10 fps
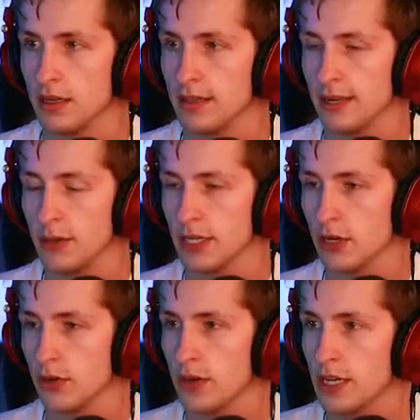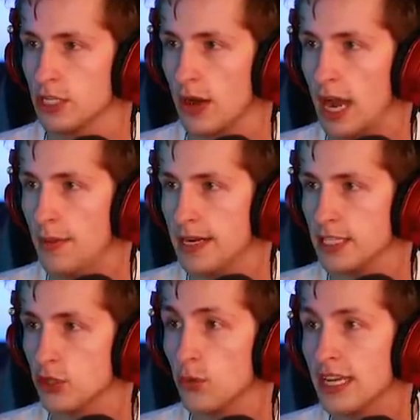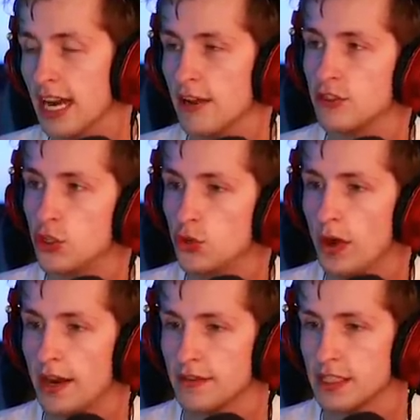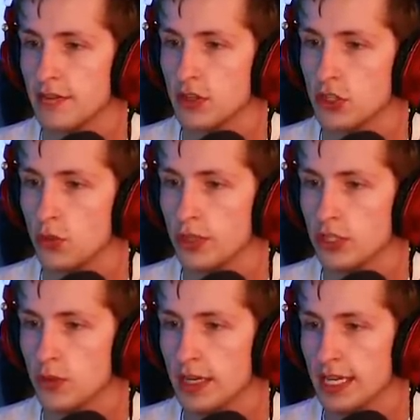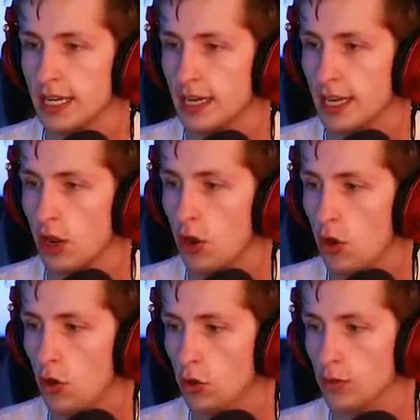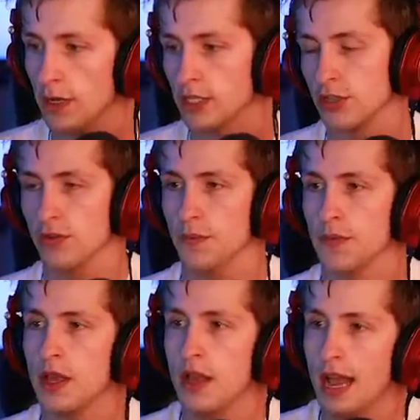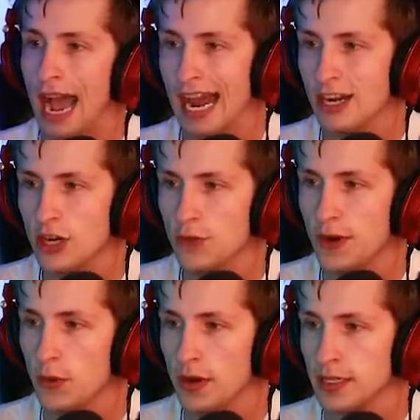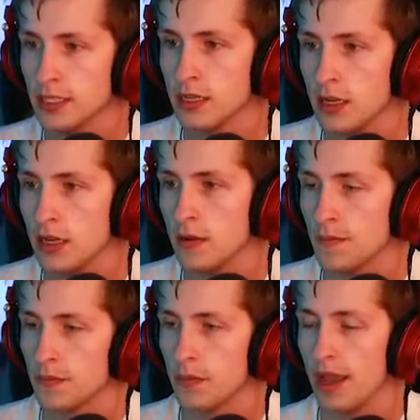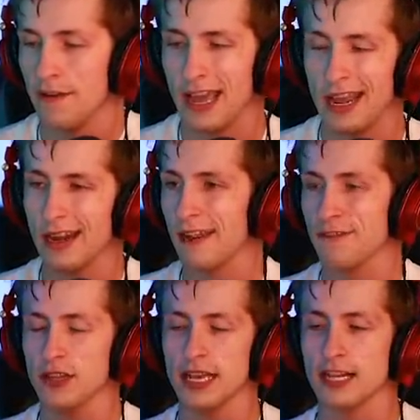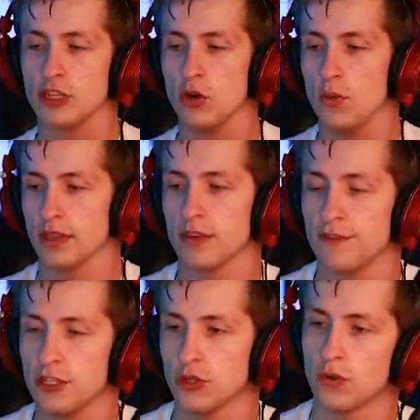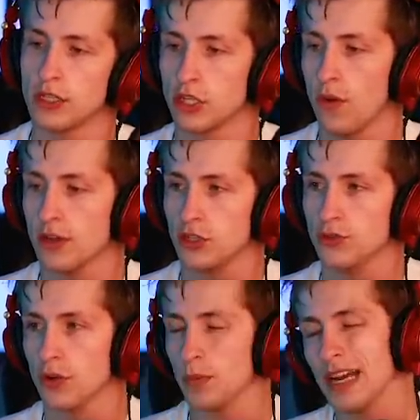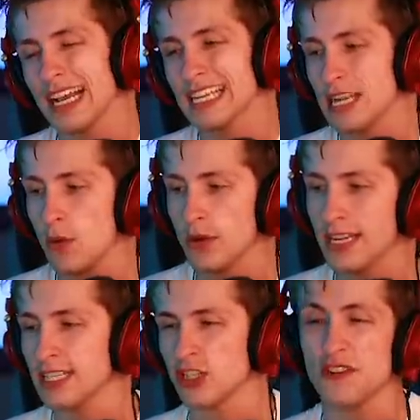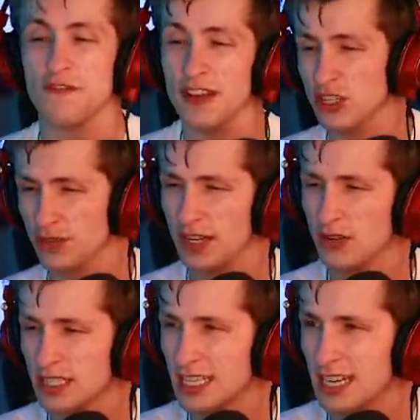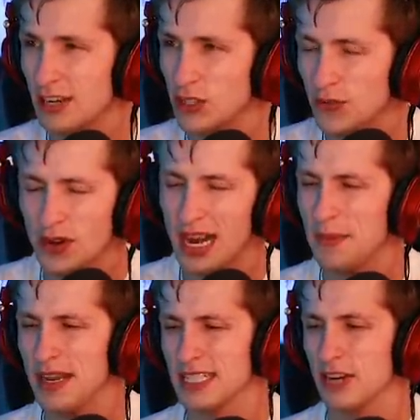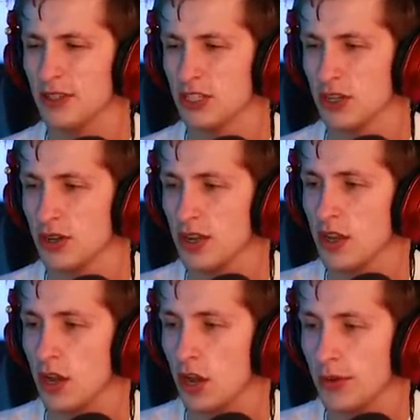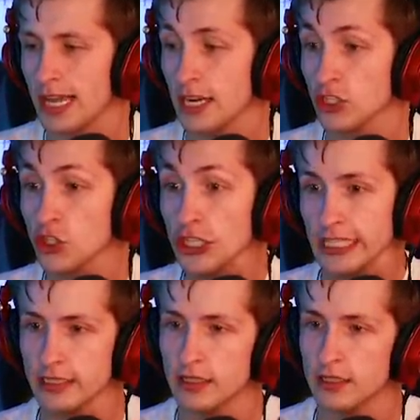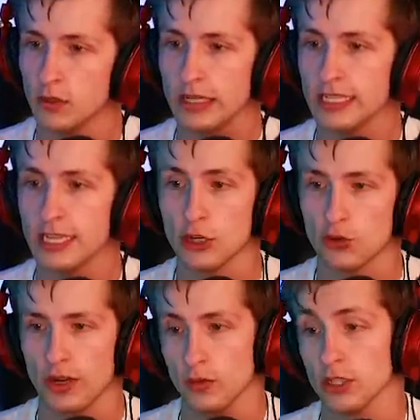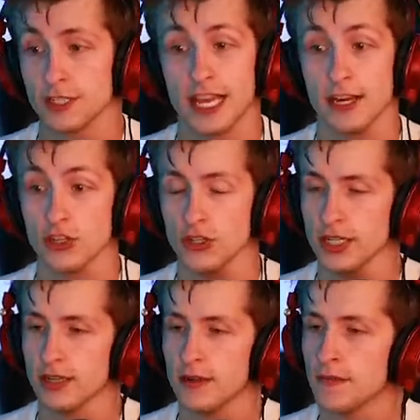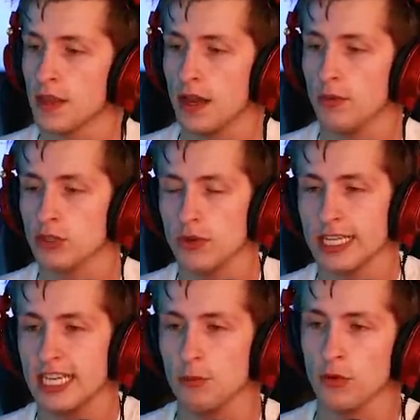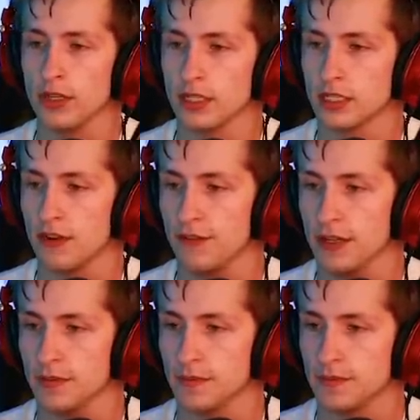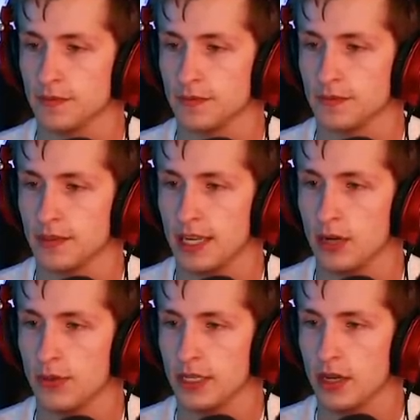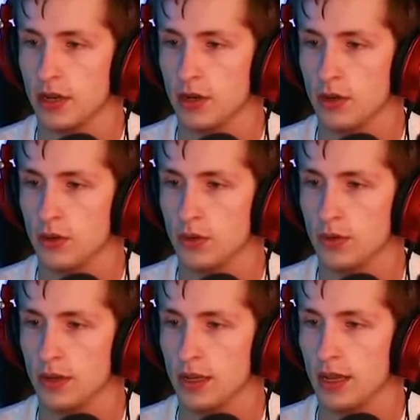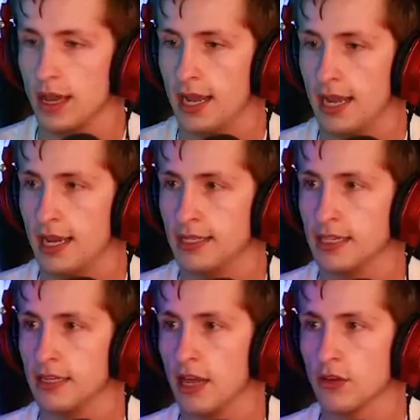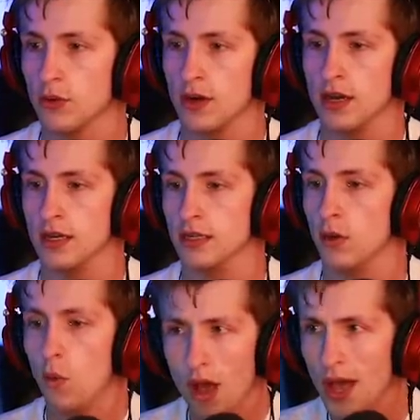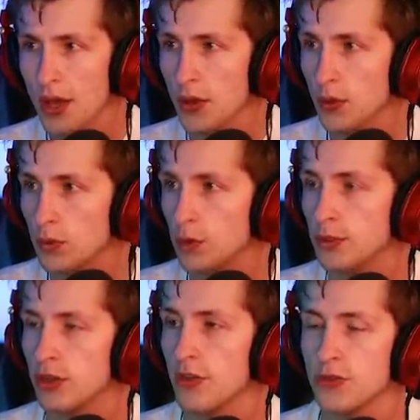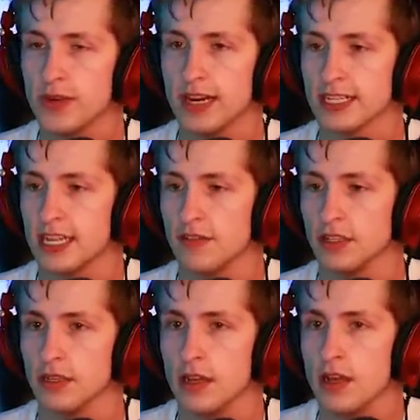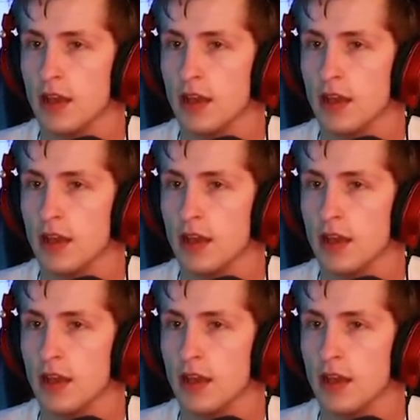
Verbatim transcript: There we go. So how many? So we can have two out of seven. So we just want to get like a whole bunch of them. I don't know if I want uh, I, I feel like I don't want the fishing rod to go out too far, but I guess I won't get as good fish if I don't send it out too far. I'm not entirely sure. Oh, we got good. We didn't get great. We just got good. Uh, we just want to keep reeling stuff in. There we go. And another one. Woo! Ruby trout, three out of seven.